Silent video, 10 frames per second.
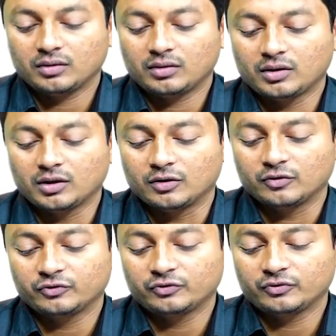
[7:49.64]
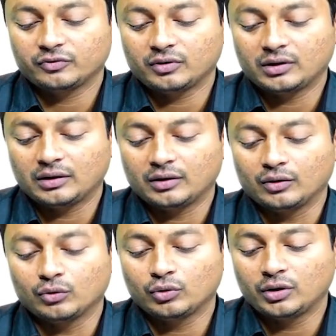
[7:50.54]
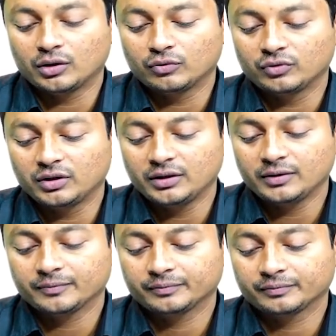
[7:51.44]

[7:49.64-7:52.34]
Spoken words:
Now note down the